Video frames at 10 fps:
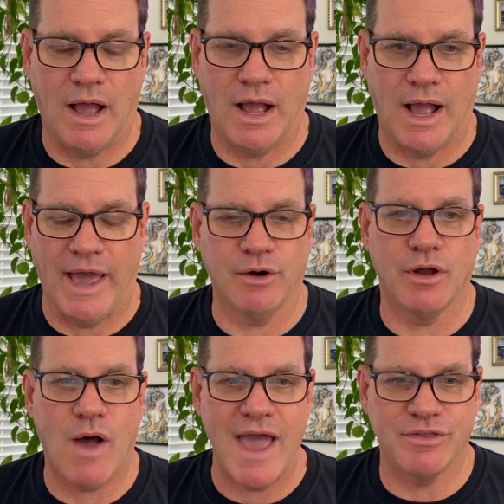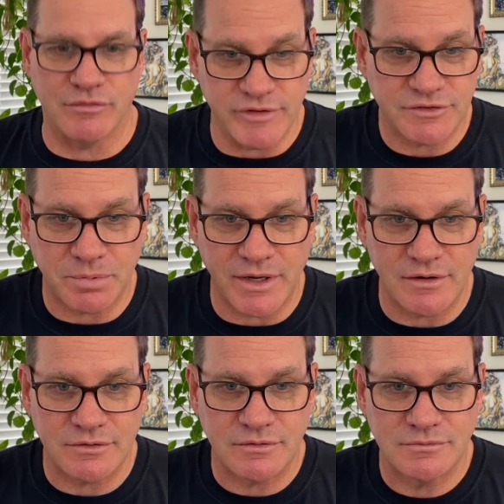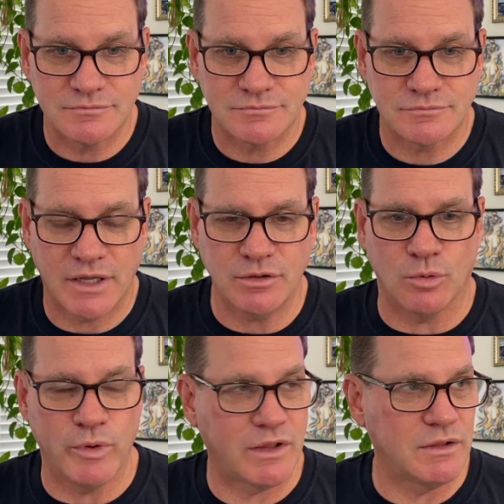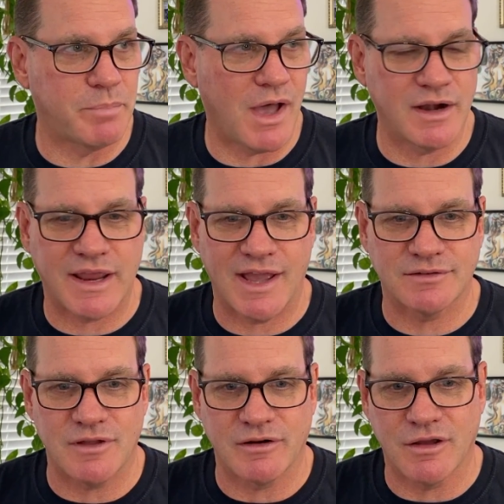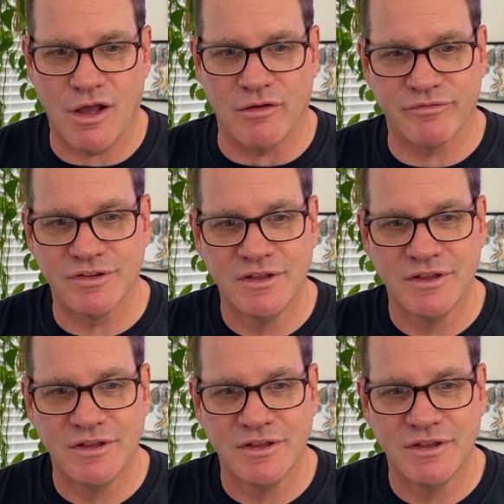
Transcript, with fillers: I don't know either of these players. I do a weekly podcast on golf.